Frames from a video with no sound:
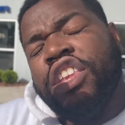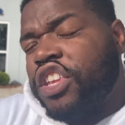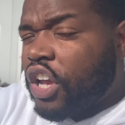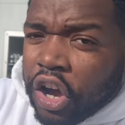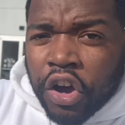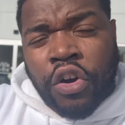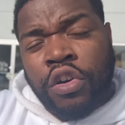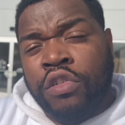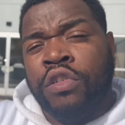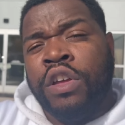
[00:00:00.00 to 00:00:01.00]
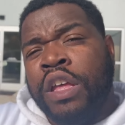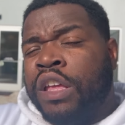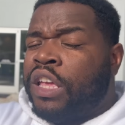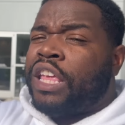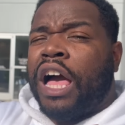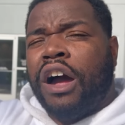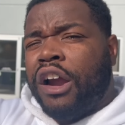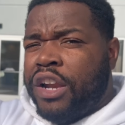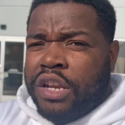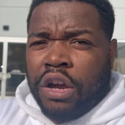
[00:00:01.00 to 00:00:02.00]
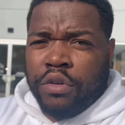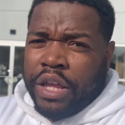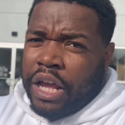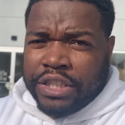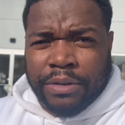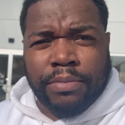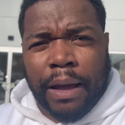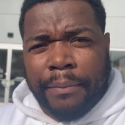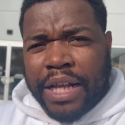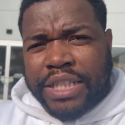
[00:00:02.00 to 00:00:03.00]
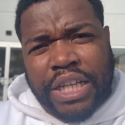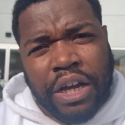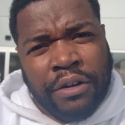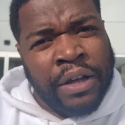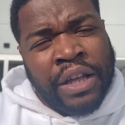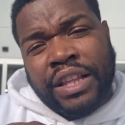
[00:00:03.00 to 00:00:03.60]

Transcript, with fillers: Yo, and y'all already know when y'all see me by myself,